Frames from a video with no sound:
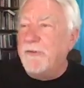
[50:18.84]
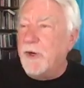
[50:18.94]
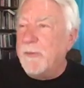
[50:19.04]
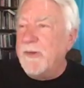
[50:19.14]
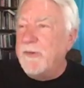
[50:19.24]

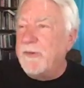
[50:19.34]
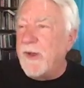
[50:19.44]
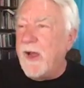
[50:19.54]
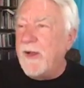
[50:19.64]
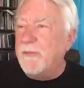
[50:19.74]
German
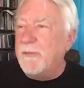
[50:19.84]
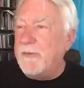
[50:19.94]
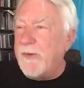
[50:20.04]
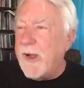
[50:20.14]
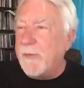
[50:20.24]
side of my
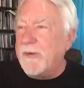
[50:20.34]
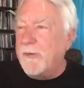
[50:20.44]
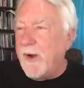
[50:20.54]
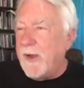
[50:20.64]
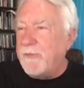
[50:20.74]
family
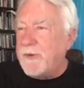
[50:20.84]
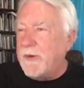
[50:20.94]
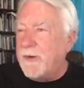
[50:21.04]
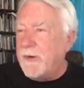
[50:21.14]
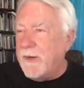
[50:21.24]
arrived
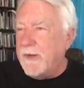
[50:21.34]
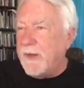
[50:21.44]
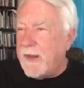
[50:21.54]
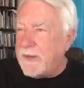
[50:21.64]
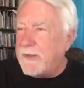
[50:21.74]
here in
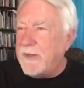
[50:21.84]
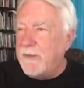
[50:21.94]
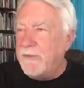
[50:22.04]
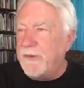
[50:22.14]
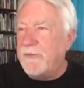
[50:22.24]

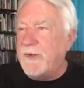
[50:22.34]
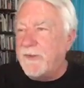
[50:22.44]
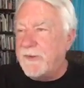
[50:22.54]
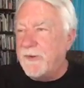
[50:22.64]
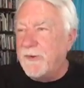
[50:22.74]

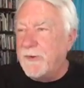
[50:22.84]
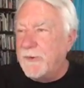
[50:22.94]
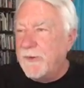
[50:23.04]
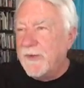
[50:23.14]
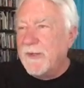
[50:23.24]

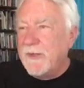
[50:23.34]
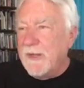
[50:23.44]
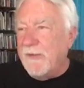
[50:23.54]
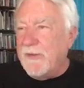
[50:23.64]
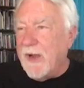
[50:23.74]
1852,
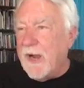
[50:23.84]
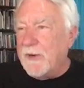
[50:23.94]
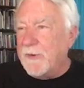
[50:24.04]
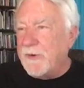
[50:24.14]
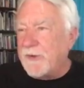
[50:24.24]
and the
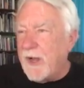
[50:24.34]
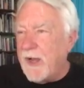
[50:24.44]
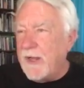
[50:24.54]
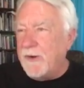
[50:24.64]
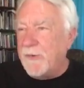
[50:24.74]
Irish
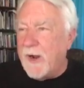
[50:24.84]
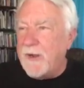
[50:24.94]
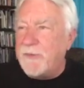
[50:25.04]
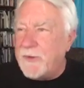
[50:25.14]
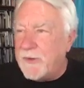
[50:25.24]
side
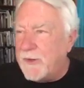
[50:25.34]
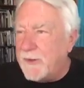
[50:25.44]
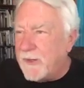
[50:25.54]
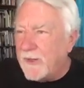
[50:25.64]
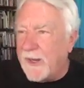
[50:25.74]
arrived here
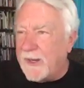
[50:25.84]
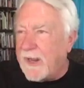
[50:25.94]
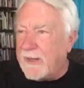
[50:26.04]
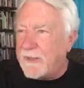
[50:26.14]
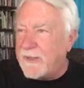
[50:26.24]
in like
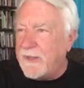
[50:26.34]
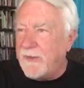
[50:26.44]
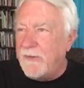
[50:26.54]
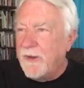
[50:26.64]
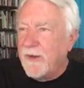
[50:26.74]

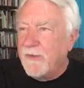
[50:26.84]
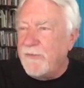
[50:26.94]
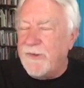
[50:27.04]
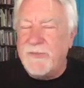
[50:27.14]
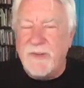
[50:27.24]

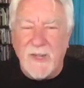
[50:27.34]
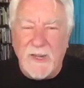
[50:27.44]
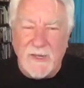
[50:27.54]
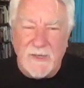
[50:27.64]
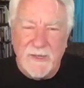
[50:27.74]
1858.